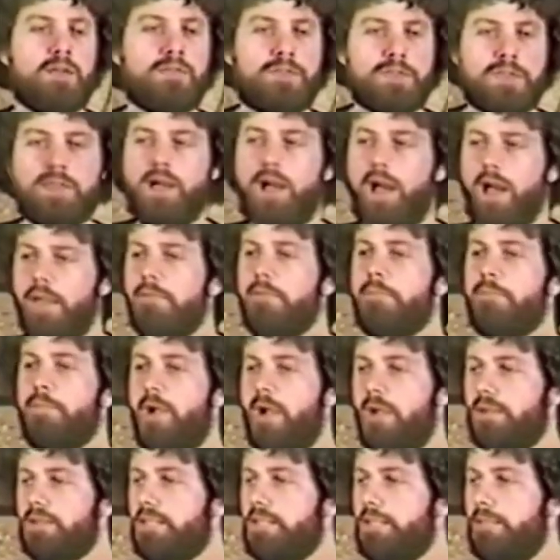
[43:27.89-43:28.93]
The other
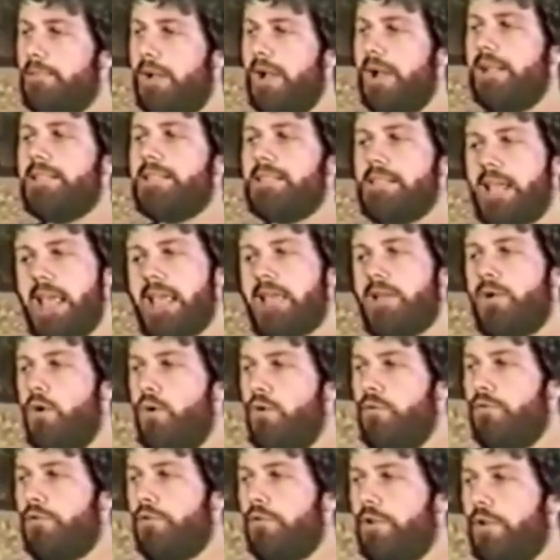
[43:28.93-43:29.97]
parts of the body take
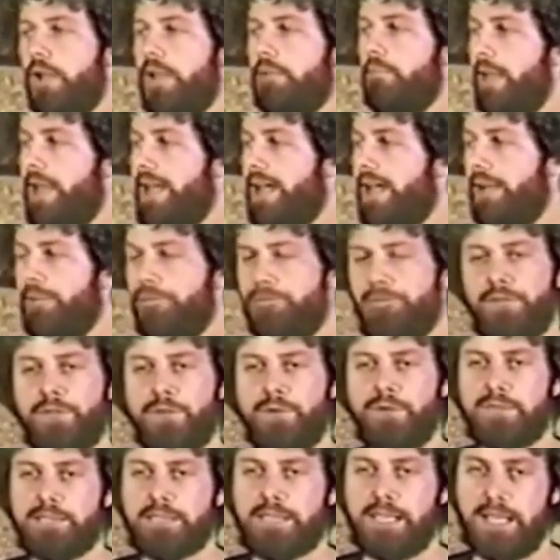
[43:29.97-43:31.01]
over and make up for
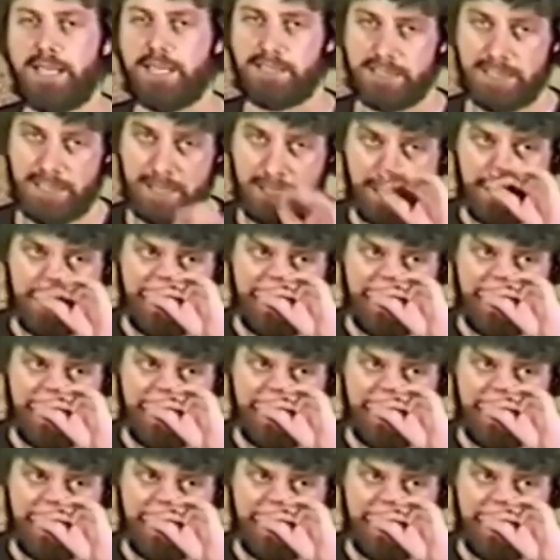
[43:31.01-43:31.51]
those things.